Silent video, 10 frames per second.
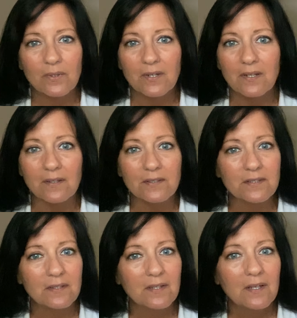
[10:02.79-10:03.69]
what it is.
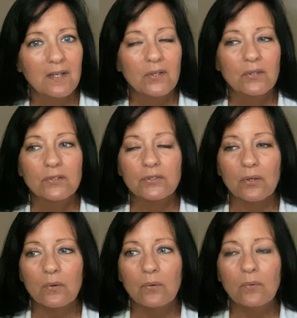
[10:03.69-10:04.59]

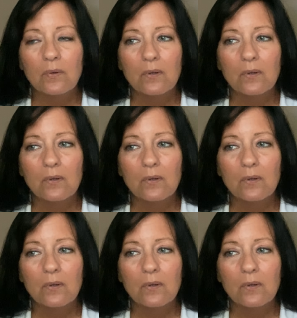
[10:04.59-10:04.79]
So